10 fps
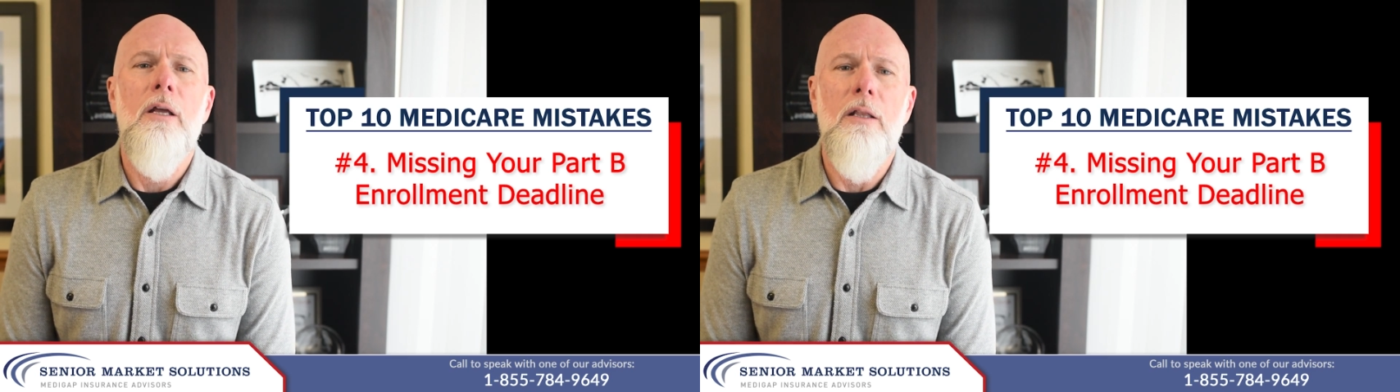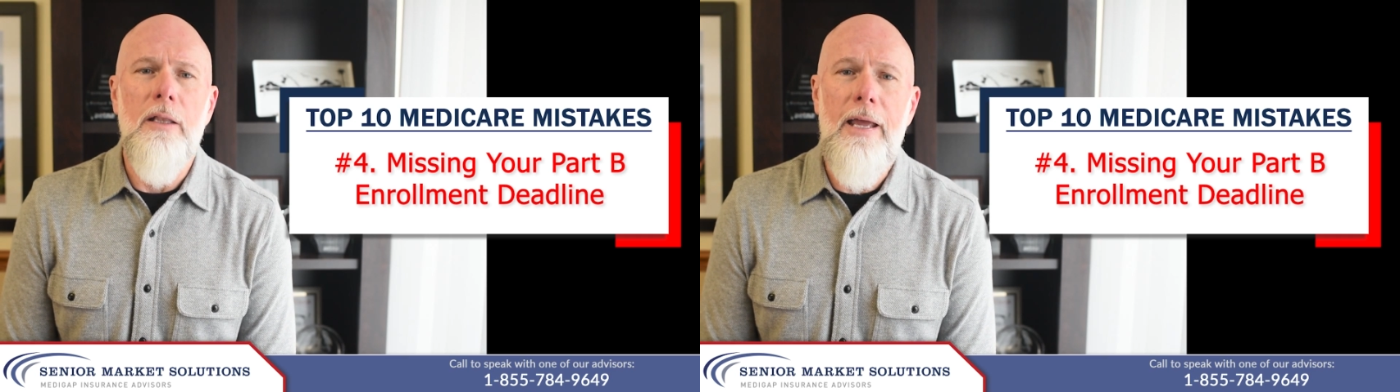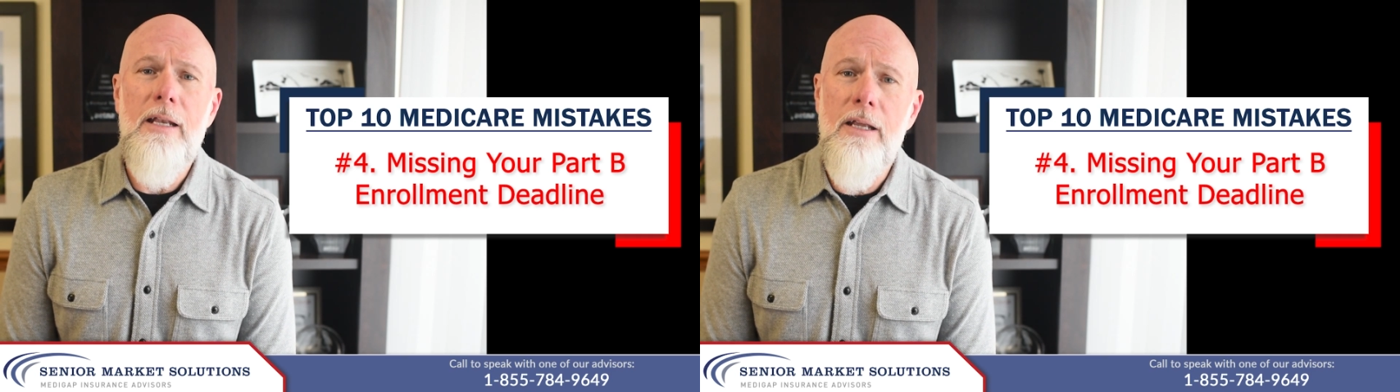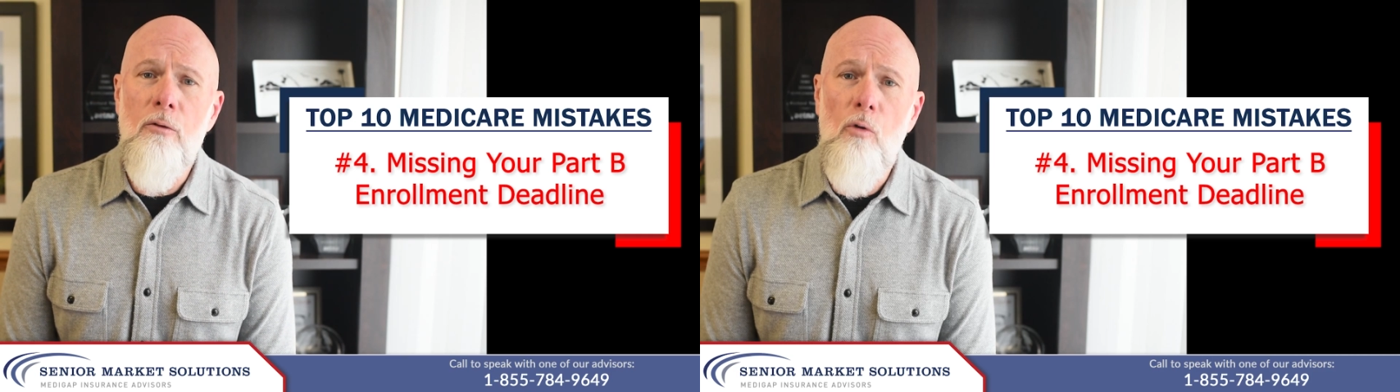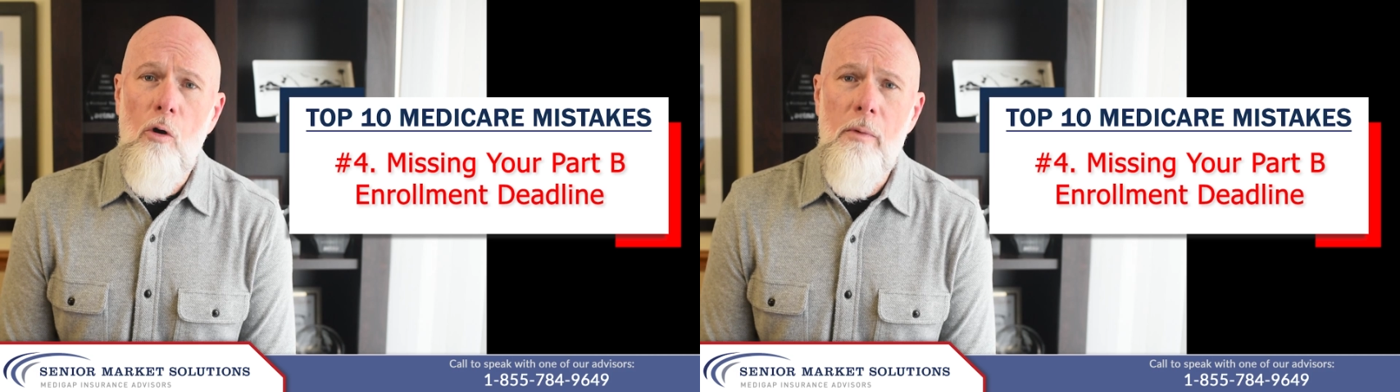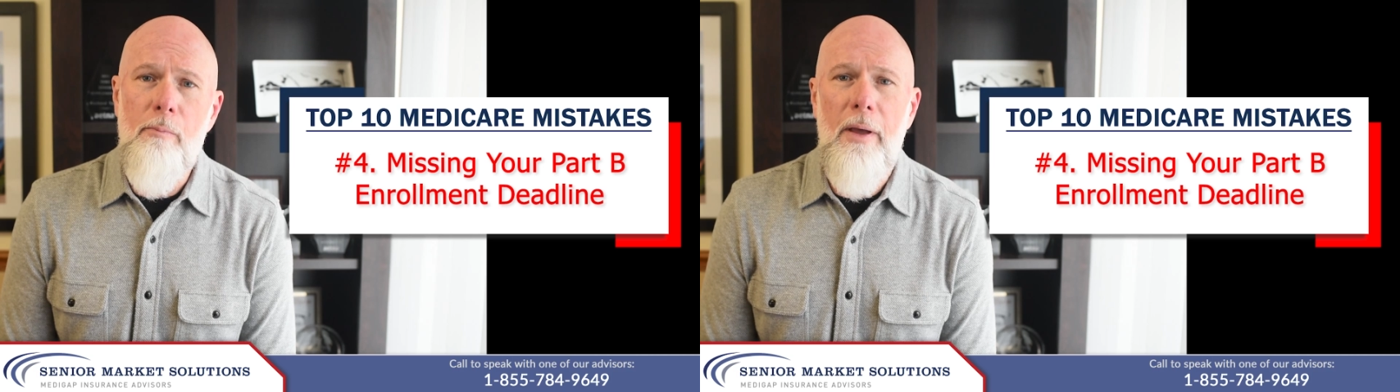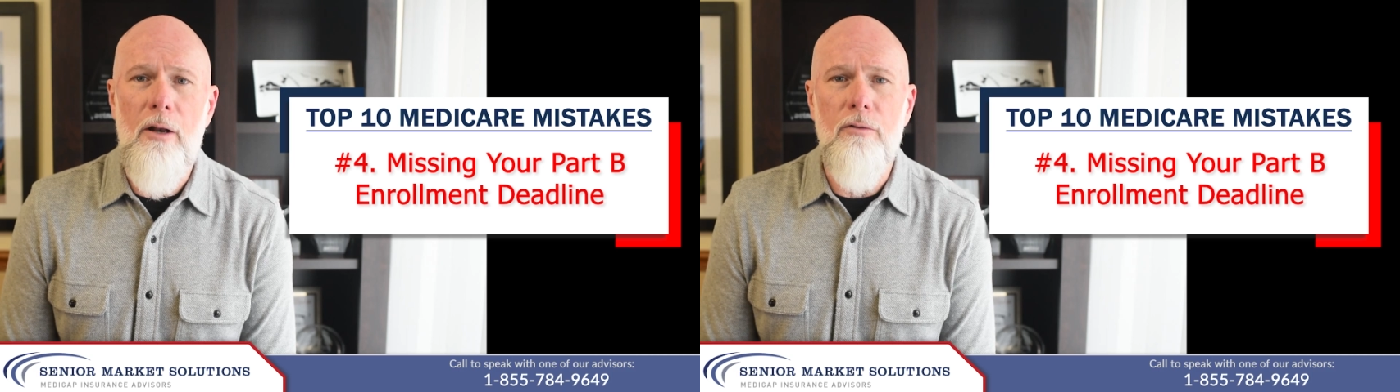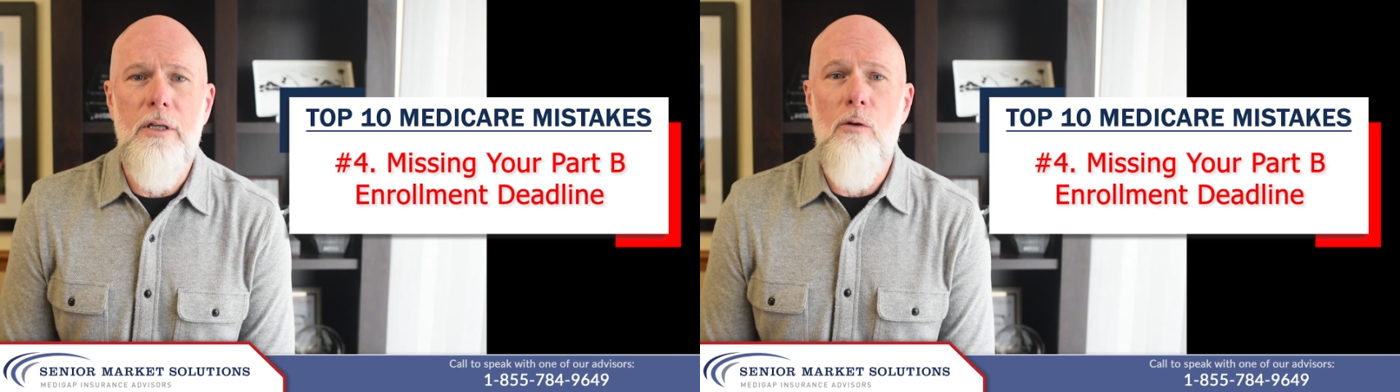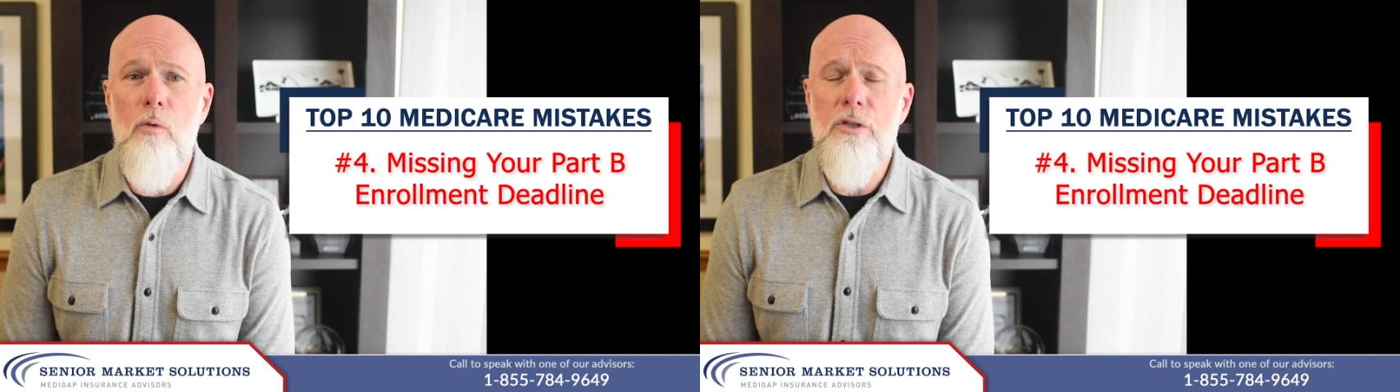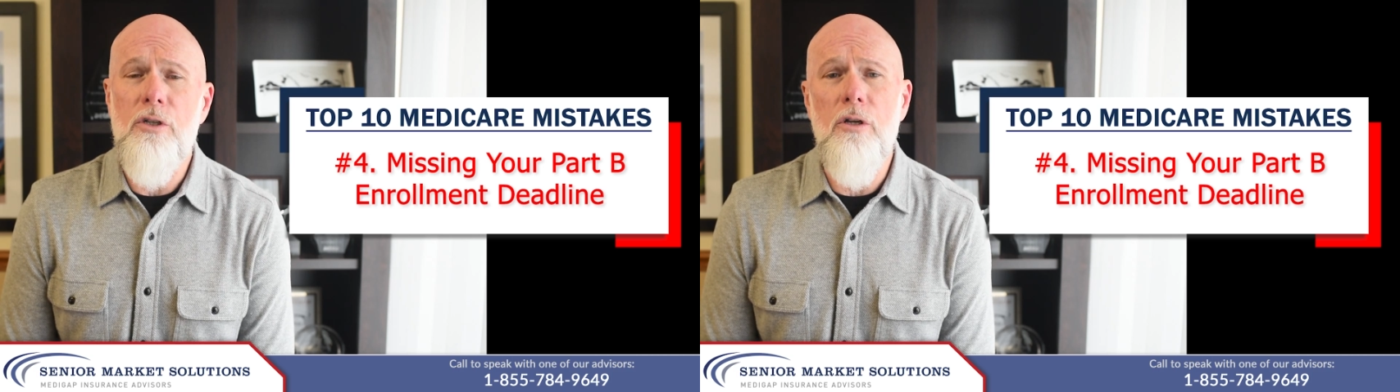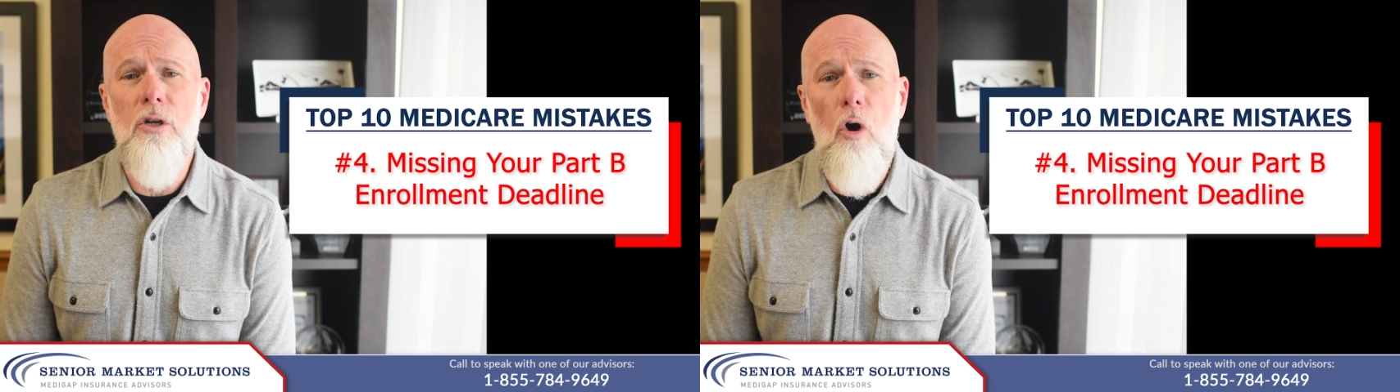late enrollment penalty, which could